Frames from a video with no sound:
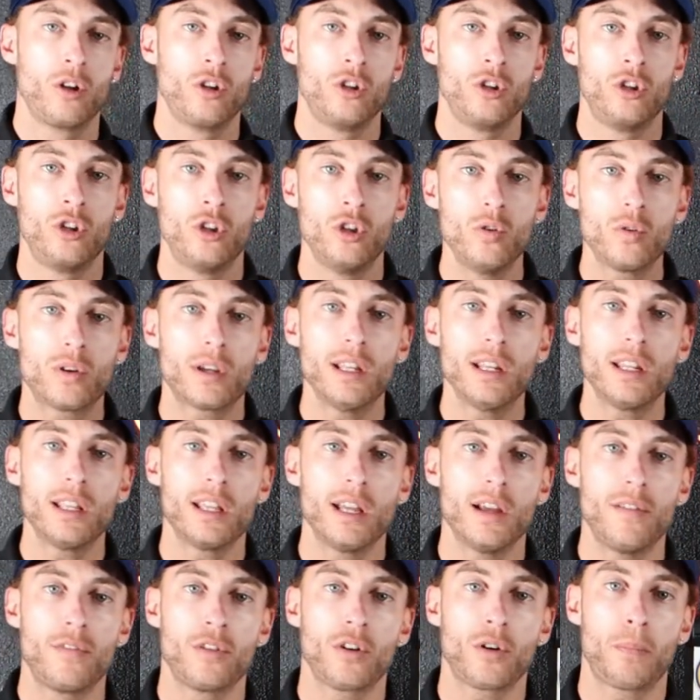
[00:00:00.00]
You can
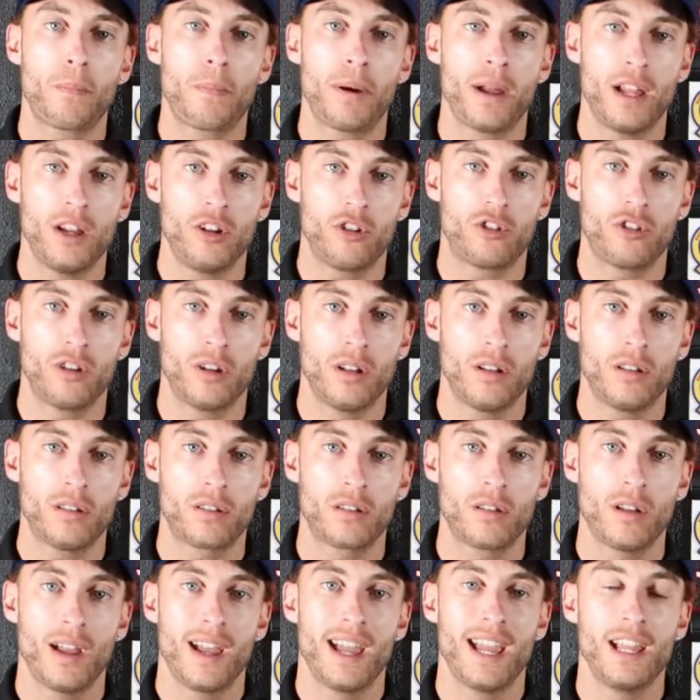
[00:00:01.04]
give your
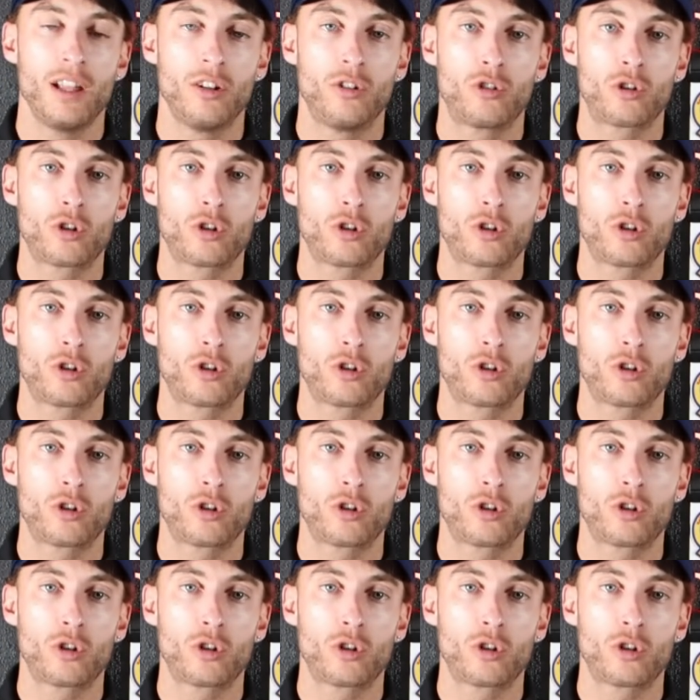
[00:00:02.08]
patients a